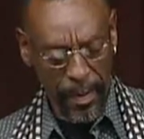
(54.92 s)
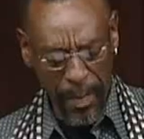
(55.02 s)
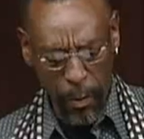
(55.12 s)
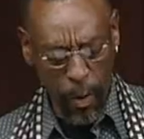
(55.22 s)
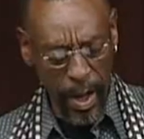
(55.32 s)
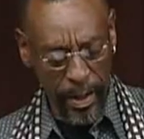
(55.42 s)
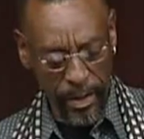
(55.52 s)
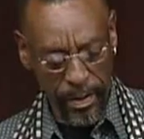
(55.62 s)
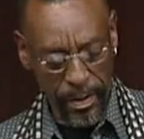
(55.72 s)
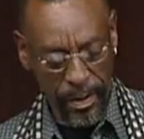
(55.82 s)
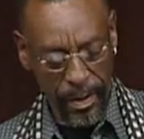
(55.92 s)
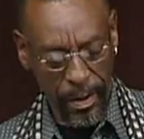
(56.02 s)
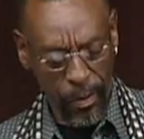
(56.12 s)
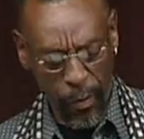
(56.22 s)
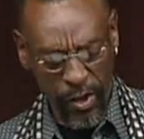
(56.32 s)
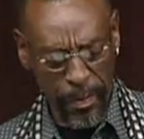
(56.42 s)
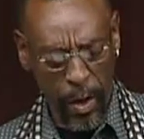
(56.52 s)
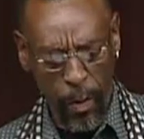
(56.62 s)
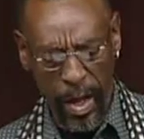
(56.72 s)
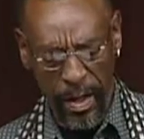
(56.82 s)
My wallet. Where's my
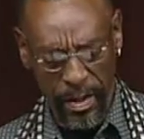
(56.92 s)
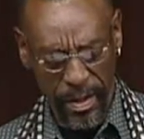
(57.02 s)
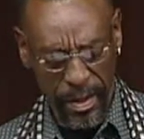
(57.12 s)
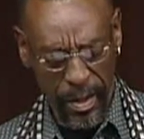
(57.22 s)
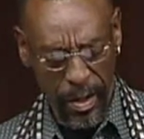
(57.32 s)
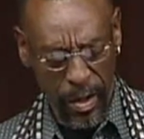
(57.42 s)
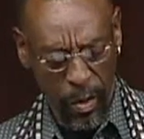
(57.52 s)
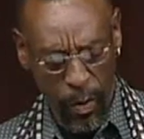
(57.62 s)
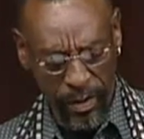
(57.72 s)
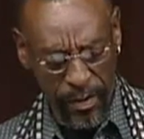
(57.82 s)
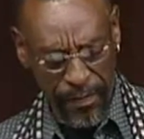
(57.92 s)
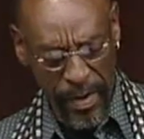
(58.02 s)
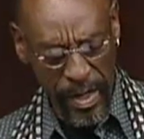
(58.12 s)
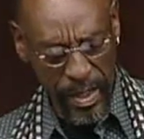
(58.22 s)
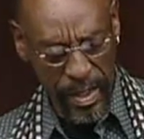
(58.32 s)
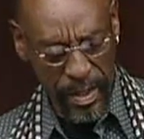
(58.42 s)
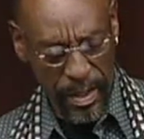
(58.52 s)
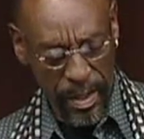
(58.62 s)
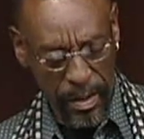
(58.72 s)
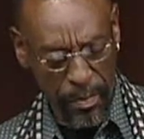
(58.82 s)
wallet? What the fuck?
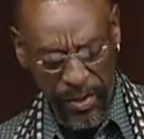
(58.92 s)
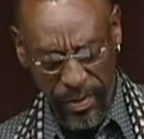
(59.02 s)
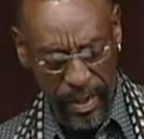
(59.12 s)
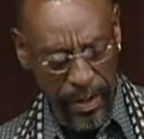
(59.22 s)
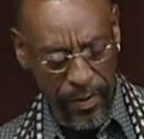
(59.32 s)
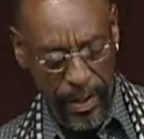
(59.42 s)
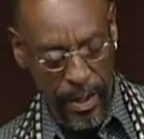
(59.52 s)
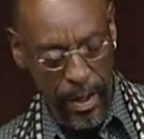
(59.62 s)
Must have left it at